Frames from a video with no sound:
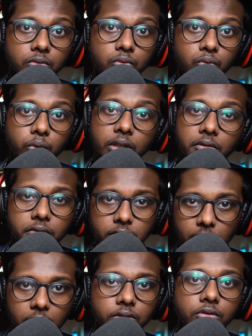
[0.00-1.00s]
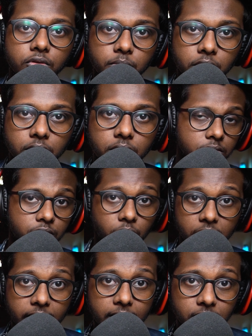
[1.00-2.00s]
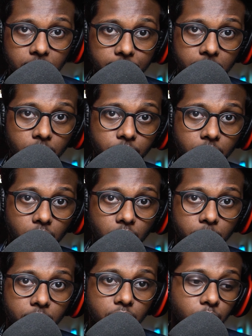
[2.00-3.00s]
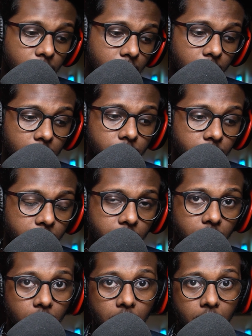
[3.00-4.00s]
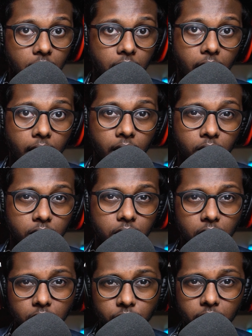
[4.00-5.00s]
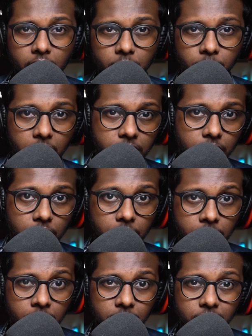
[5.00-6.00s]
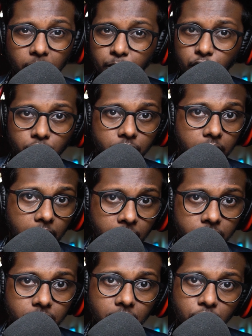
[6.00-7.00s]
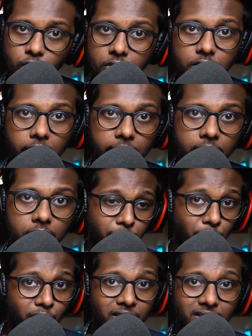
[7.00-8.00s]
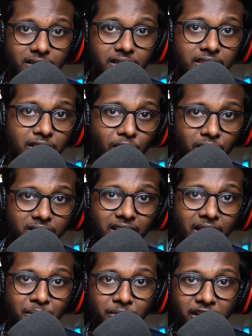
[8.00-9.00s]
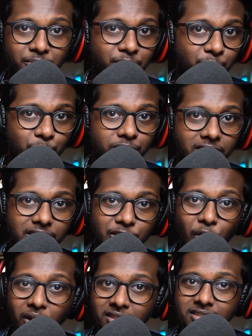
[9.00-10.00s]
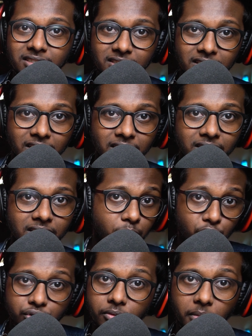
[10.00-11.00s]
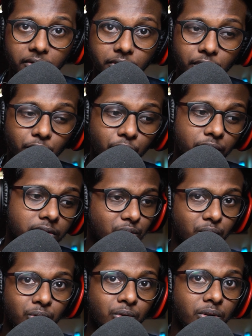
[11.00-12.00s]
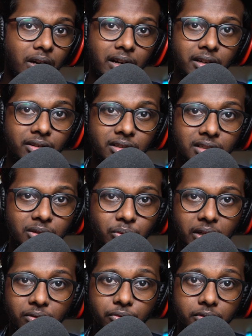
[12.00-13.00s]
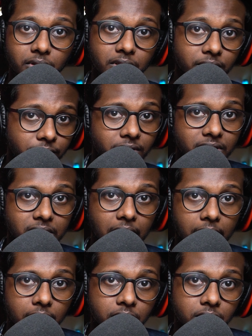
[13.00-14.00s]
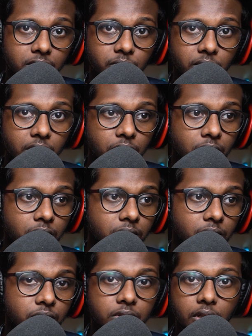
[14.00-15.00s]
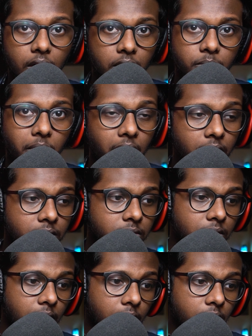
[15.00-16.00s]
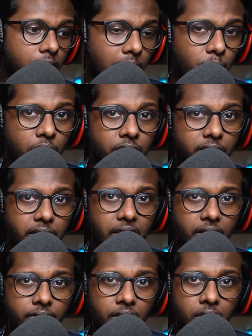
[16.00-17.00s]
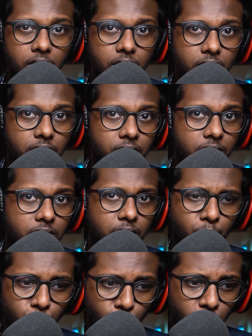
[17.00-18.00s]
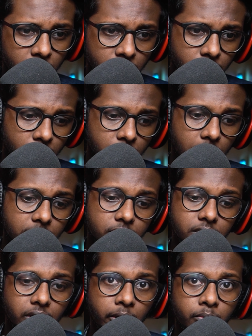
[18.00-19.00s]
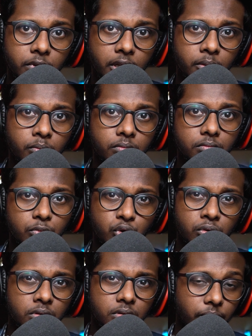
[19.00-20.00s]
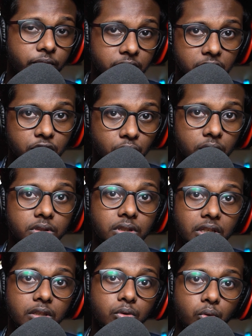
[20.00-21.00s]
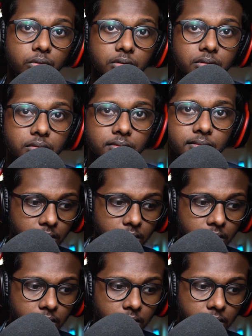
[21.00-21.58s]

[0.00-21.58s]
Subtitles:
to do individual adjustments. So in the next layer we're going to be doing color grading, and color grading basically is up to your taste and your style. For a really long time I've been using the orange and teal for most of my videos, so I really went for a different style in this video using color palettes, and I wanted to give it a moody look, at the same time more emphasis on the skin tones.